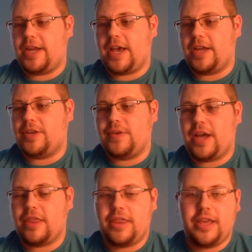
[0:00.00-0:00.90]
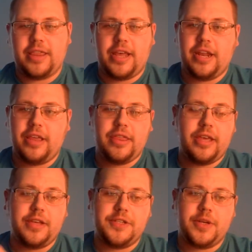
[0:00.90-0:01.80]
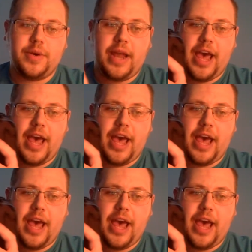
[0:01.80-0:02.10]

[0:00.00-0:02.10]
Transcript: and I do not think that anything is going to